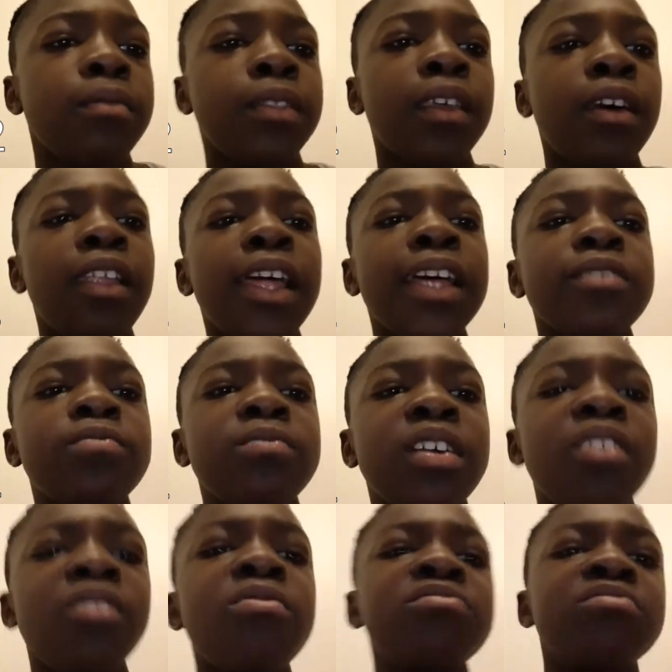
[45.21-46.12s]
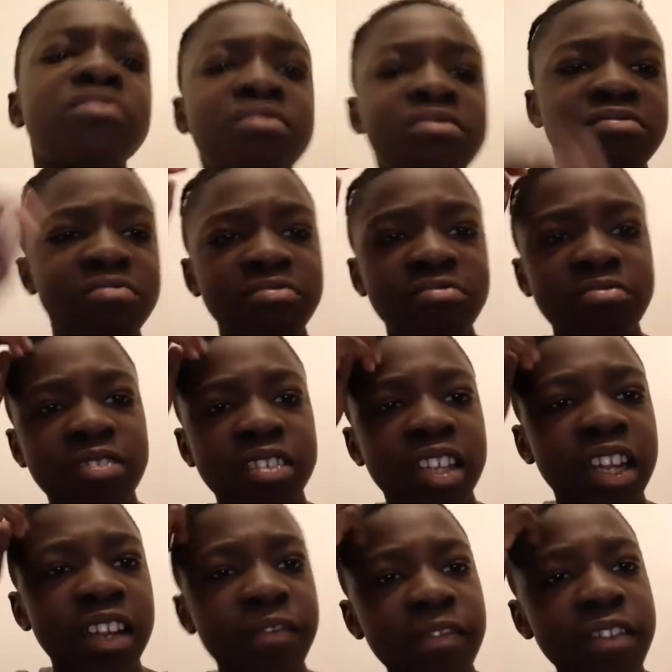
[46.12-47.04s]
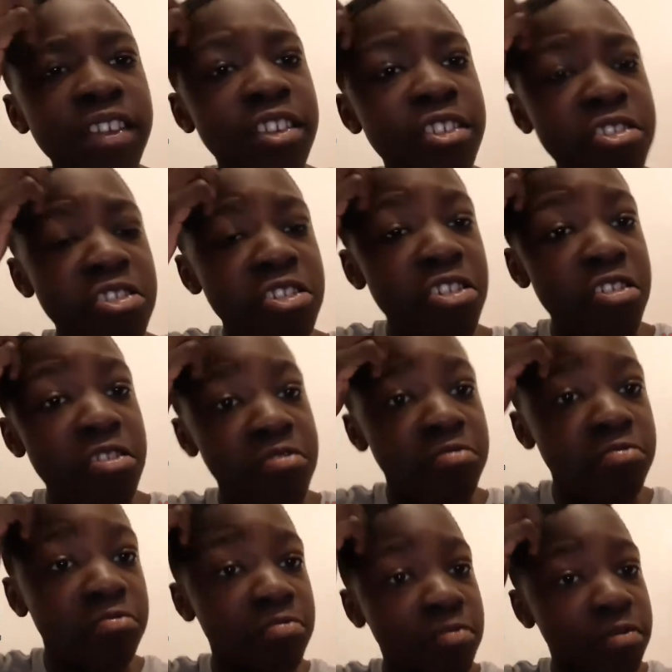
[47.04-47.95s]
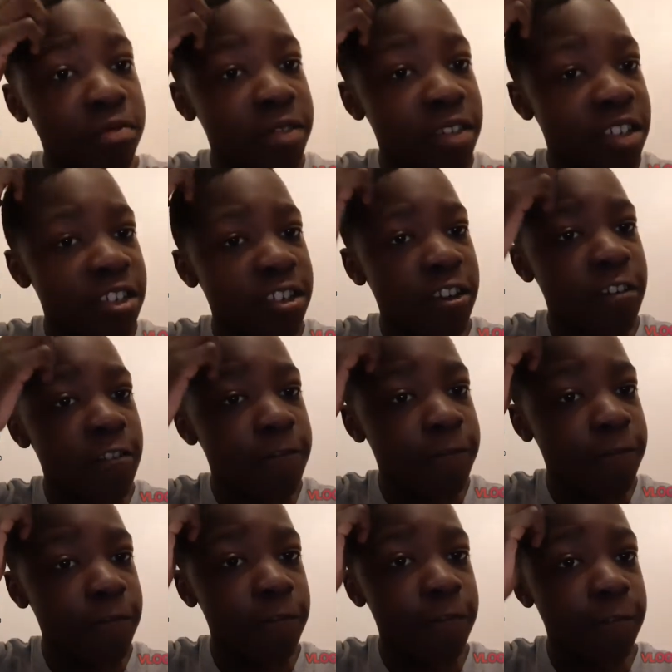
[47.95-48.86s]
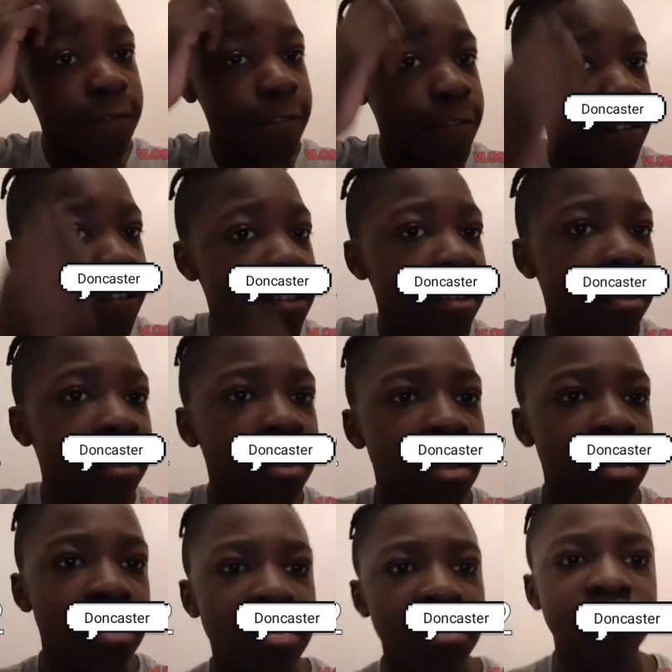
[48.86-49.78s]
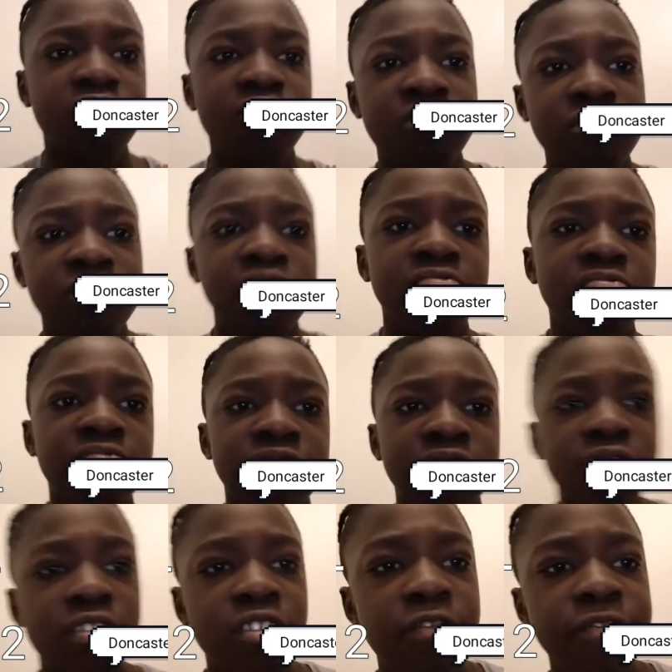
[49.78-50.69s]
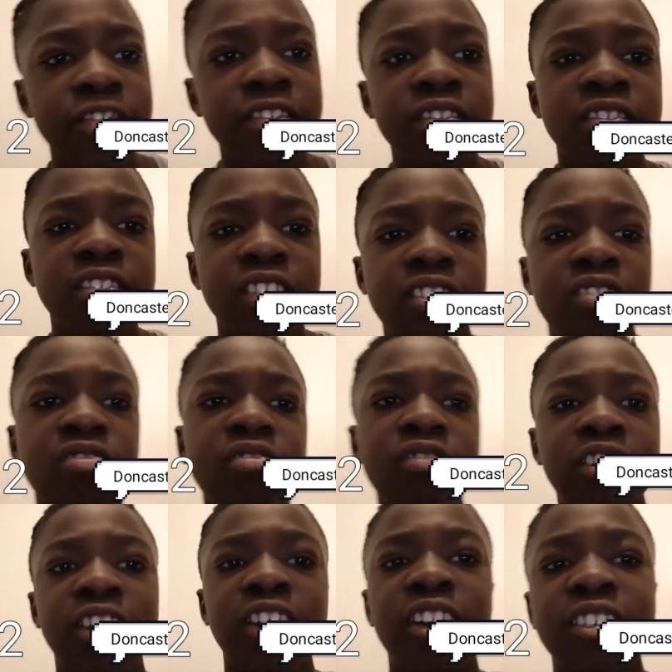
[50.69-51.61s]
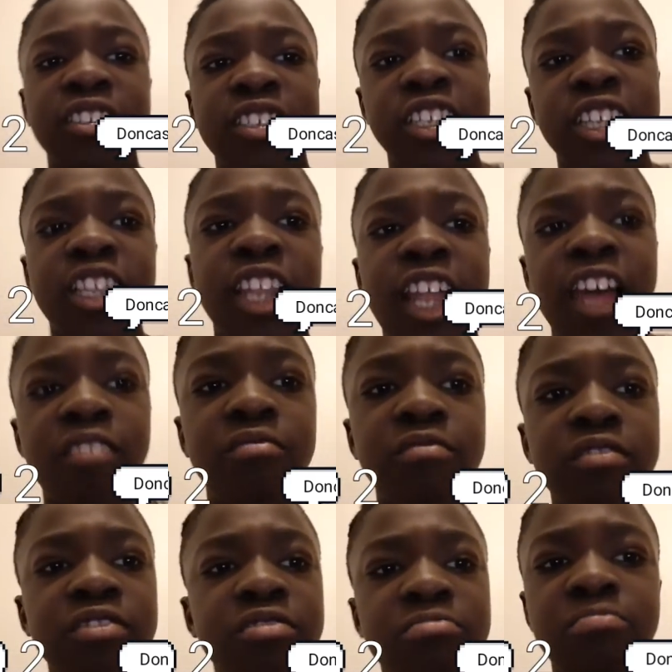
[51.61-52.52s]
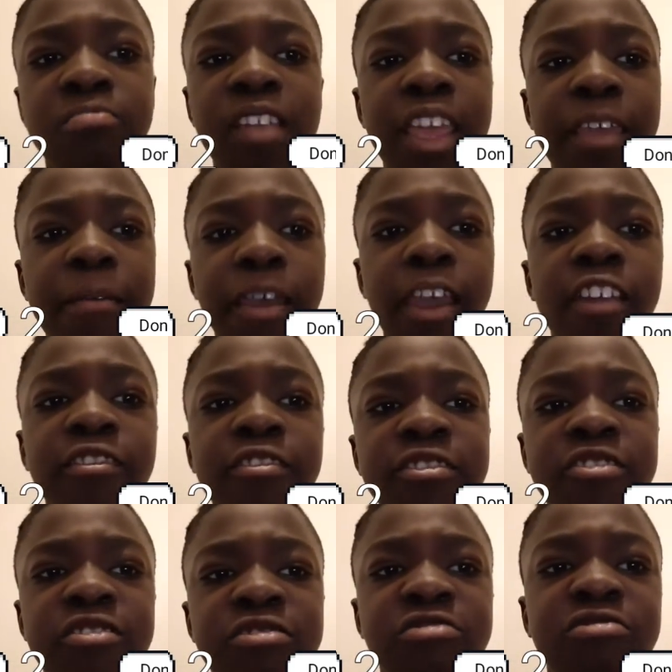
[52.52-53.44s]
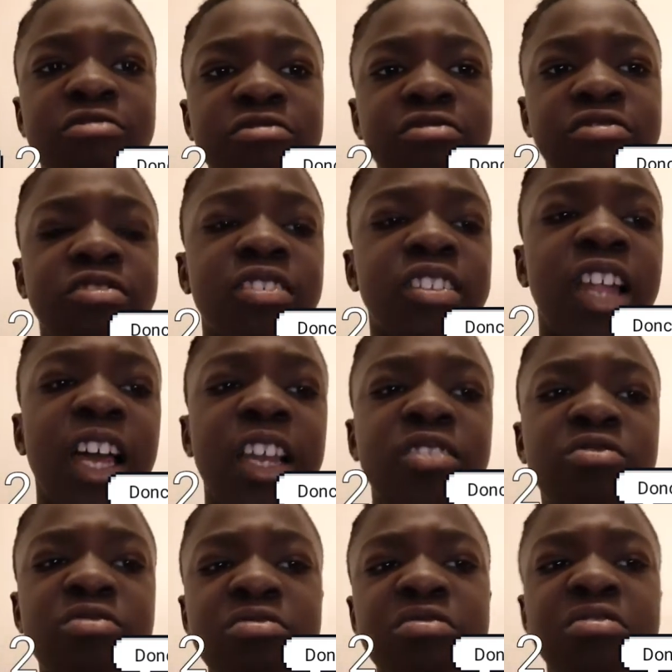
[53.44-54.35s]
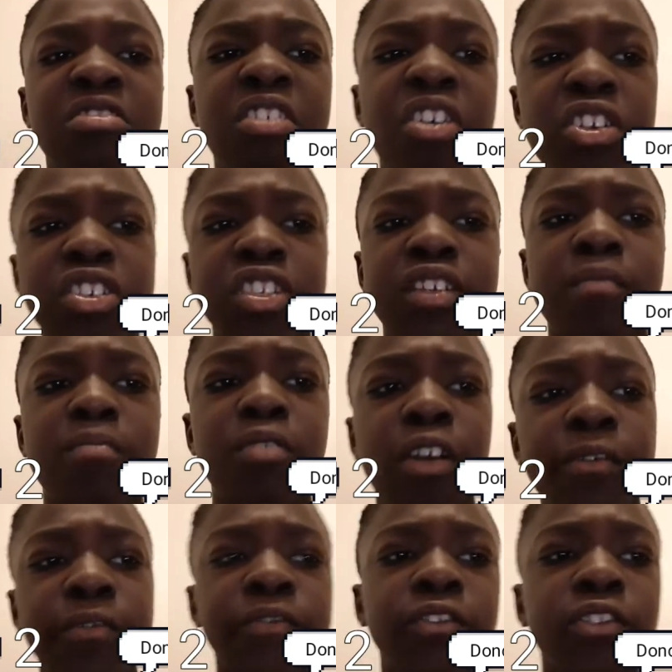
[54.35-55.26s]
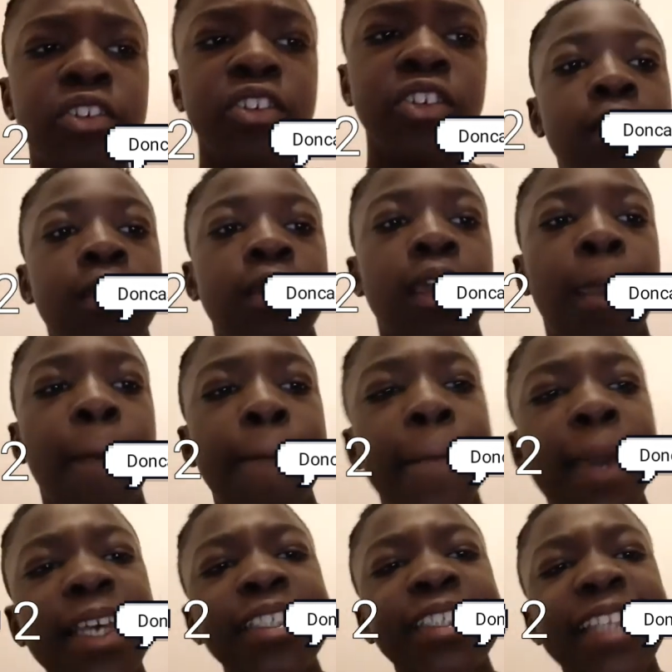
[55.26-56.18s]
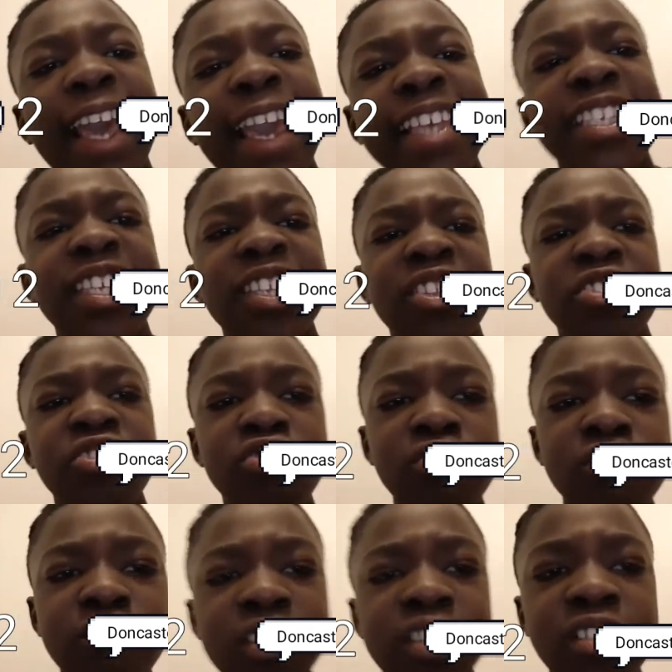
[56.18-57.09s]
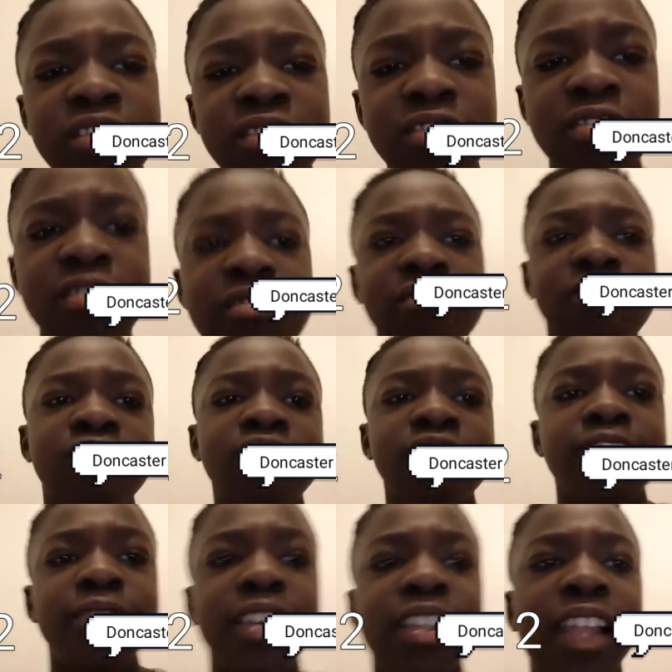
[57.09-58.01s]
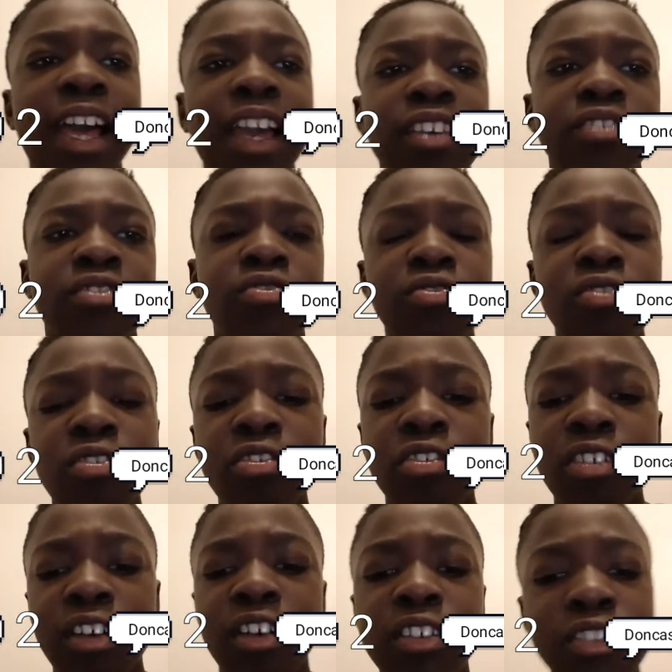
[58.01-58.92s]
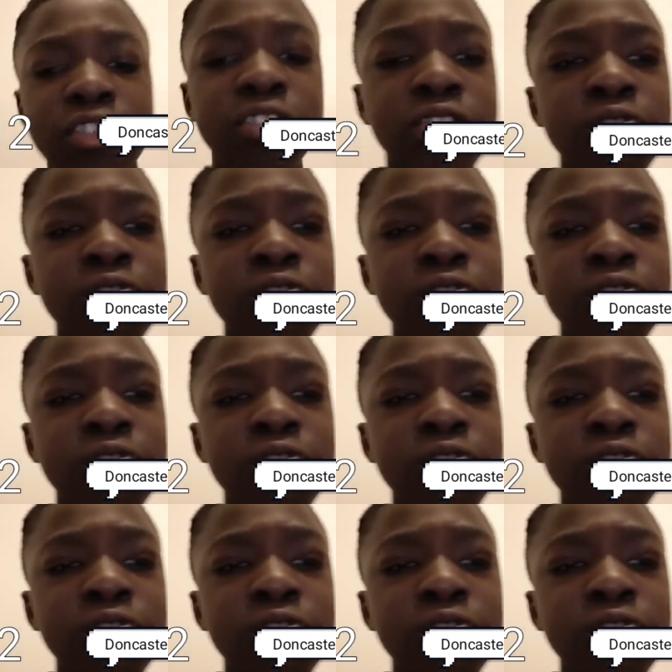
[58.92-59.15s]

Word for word: Now, lads, we're going to schools, and I think you know what we're gonna go for in schools. Obviously, Doncaster. Like we're just way better in schools. Like Doncaster, bruv. Best taste and humour would be like Doncaster,